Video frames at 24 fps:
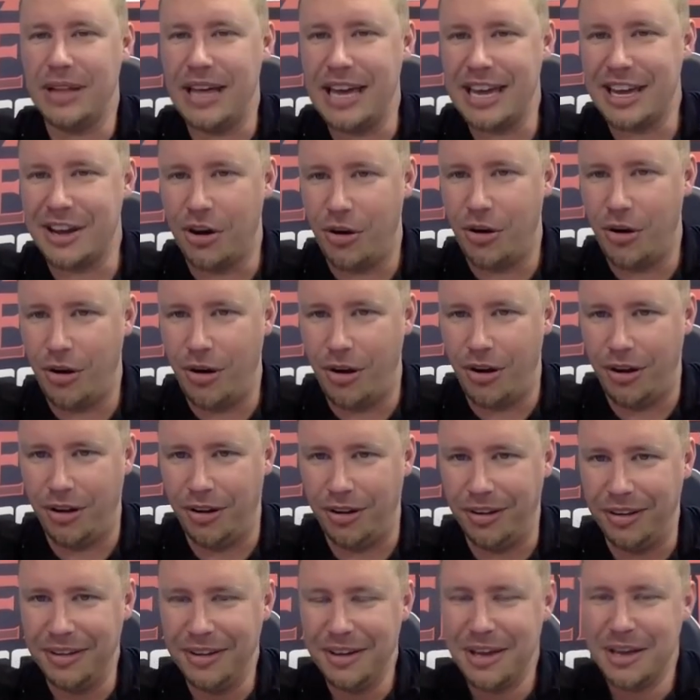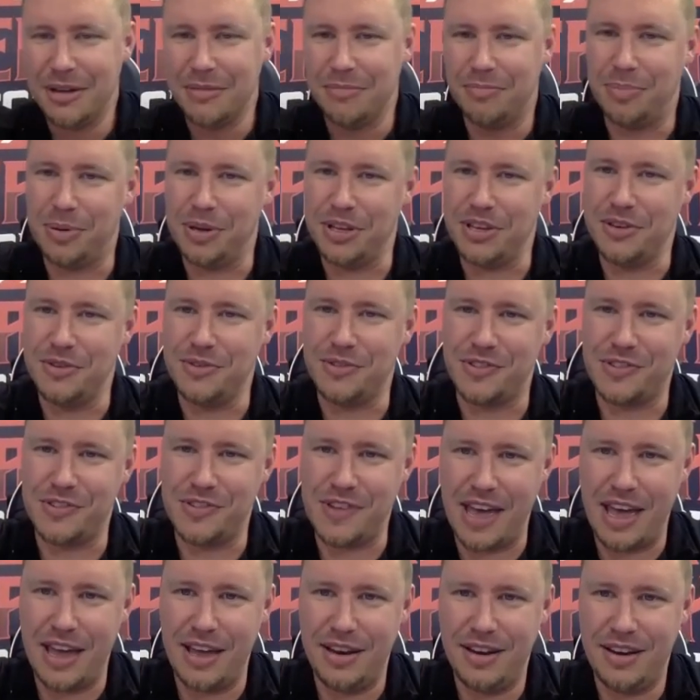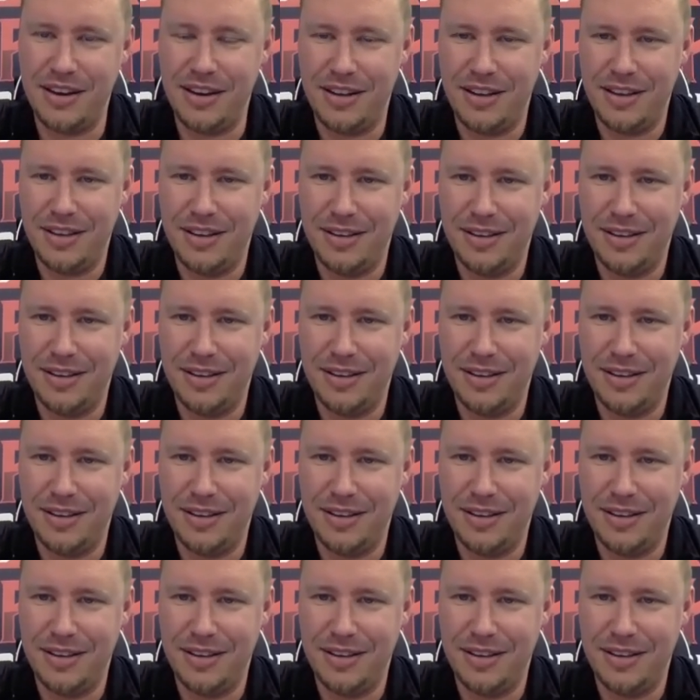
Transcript: like Hall, but you said